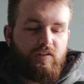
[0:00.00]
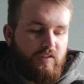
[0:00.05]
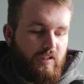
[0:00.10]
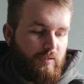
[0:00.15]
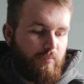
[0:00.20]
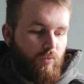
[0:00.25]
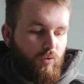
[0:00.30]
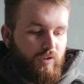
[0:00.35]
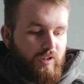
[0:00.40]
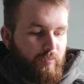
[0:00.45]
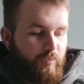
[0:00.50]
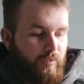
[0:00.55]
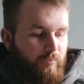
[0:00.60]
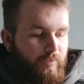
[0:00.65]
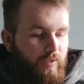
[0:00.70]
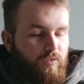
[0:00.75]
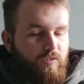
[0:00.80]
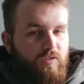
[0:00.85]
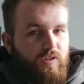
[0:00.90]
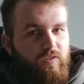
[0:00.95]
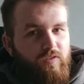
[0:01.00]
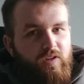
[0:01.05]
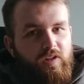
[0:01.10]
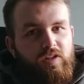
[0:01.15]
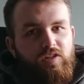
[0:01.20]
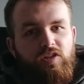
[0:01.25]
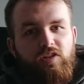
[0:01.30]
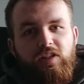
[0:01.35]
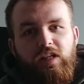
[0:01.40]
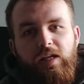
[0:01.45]
any more gimmick builds and everything,
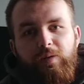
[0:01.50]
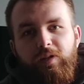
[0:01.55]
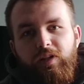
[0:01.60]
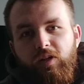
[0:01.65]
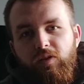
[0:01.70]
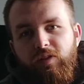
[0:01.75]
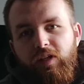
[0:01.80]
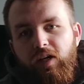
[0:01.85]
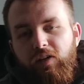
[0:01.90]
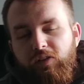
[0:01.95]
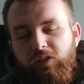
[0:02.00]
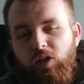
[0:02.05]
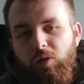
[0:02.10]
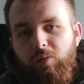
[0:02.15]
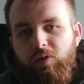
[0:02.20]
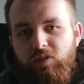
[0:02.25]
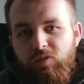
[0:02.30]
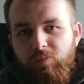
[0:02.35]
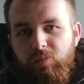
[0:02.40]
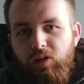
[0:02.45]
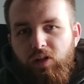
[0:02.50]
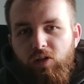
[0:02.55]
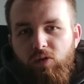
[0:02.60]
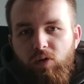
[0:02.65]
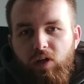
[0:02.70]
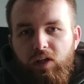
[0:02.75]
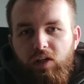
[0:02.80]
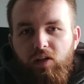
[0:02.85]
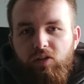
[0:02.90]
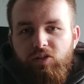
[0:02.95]
just let me know down in the comments below
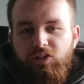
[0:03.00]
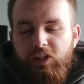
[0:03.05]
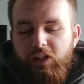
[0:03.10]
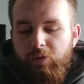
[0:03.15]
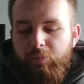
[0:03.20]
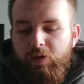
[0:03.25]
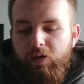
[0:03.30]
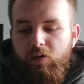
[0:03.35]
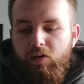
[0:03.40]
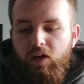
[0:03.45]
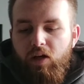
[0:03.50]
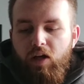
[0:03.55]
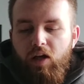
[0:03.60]
and I'll check them out.